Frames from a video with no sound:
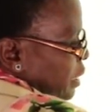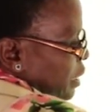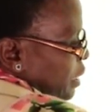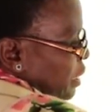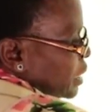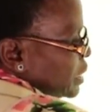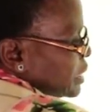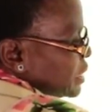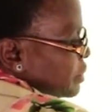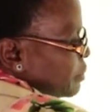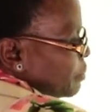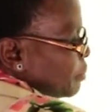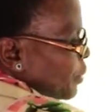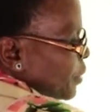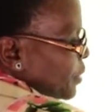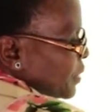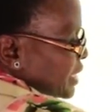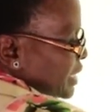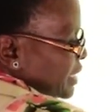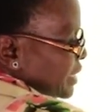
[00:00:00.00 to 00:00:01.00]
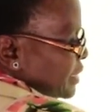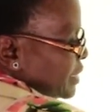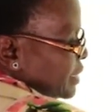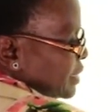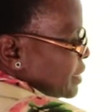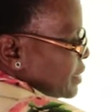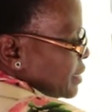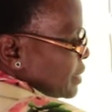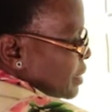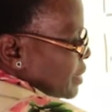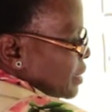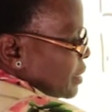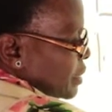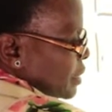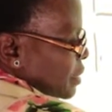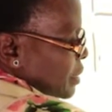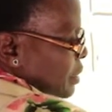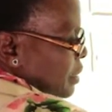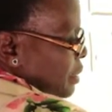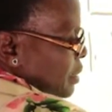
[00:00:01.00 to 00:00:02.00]
is important.
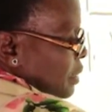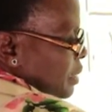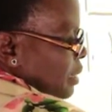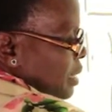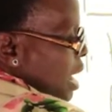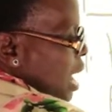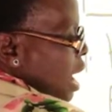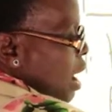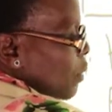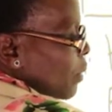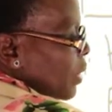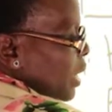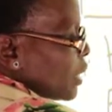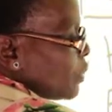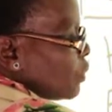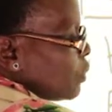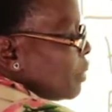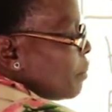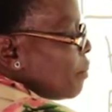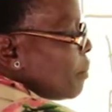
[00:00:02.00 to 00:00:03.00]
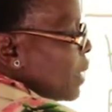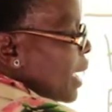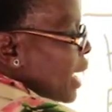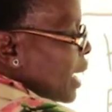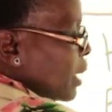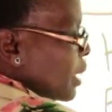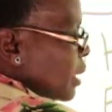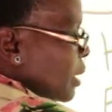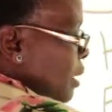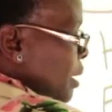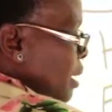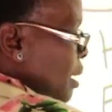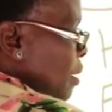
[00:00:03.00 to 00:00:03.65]
How can we make